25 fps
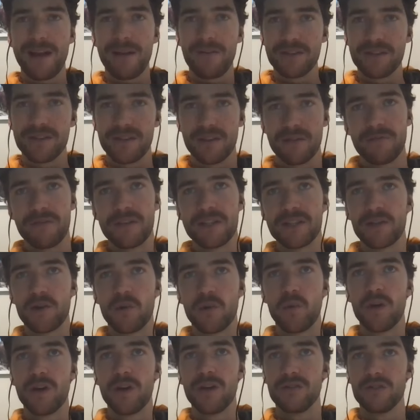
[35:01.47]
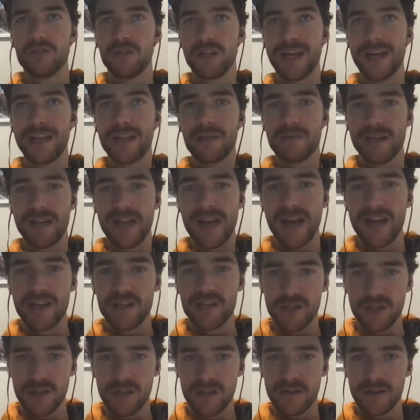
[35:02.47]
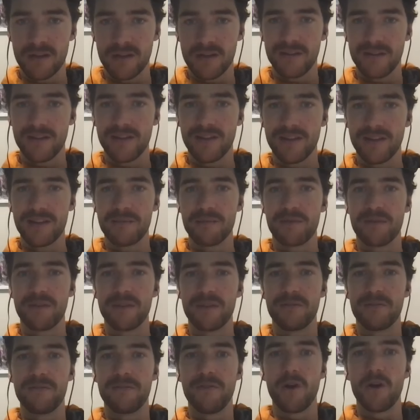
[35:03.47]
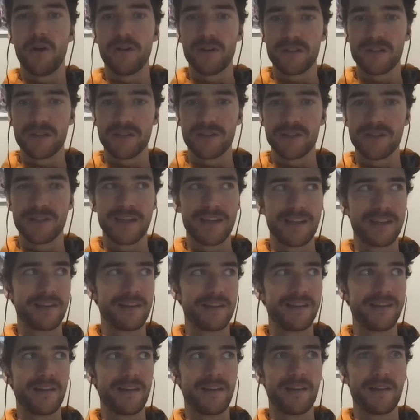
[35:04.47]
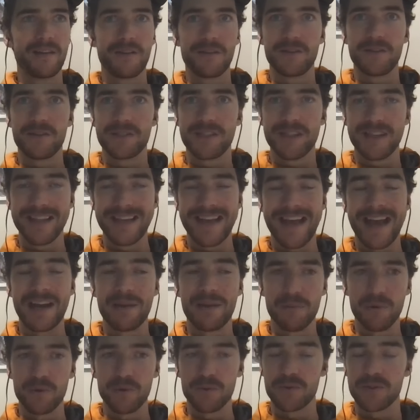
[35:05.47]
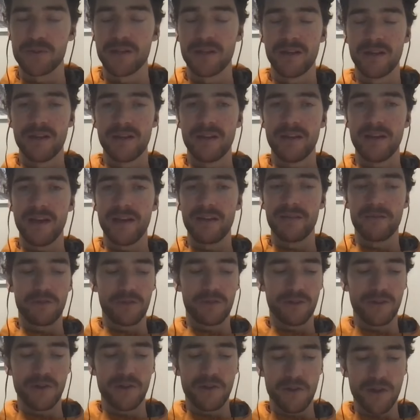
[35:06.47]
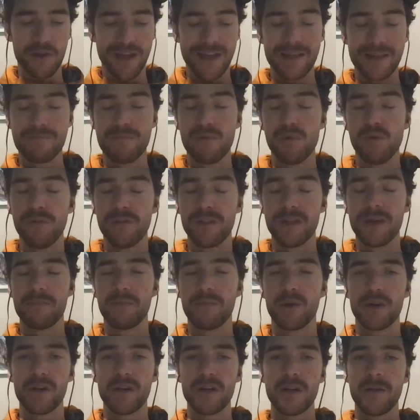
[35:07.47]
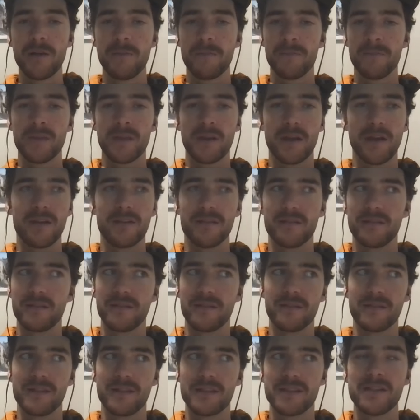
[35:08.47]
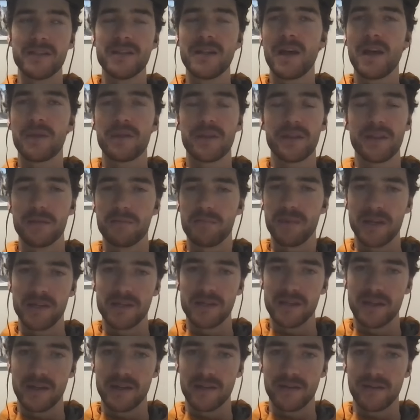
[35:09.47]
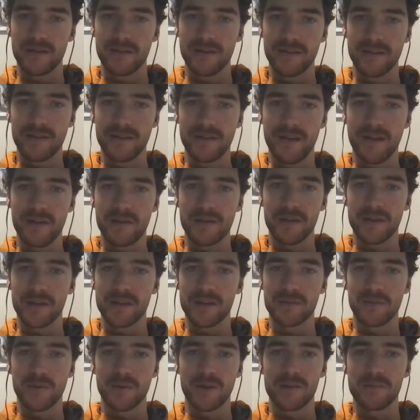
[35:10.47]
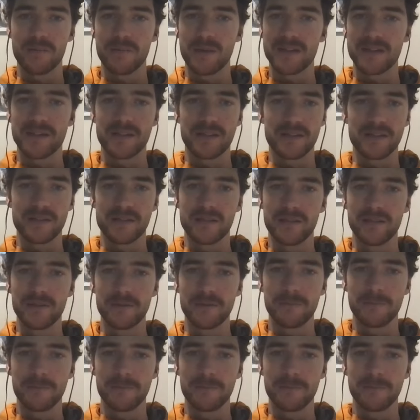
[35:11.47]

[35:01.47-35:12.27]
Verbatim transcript: out into the physical world, you get them in nature, you get them in the forest, you see that uh, you see the animals, and you get them moving their body. I, there's nothing that beats it. I, I, think it's one of the best things to do.